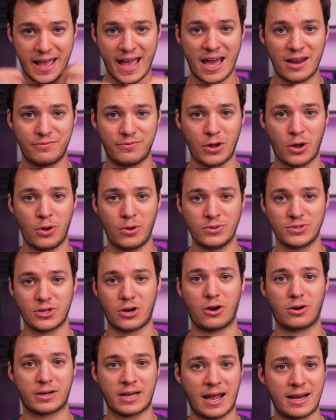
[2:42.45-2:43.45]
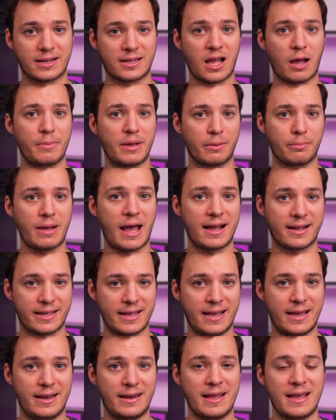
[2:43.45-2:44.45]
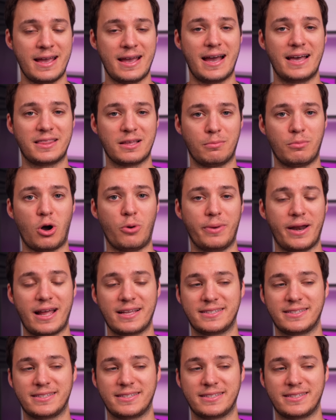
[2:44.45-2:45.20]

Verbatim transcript: headphones are kind of coming back in at the moment.